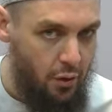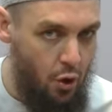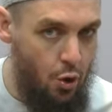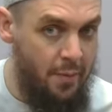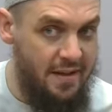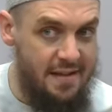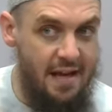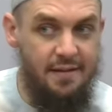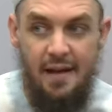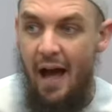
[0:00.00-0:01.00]
Umar
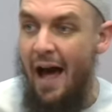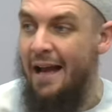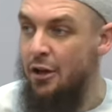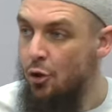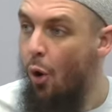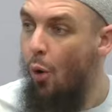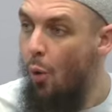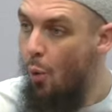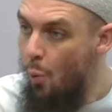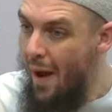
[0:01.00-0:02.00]
said, I know
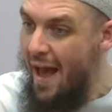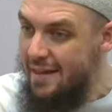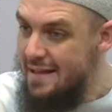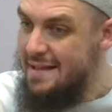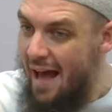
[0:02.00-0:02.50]
where this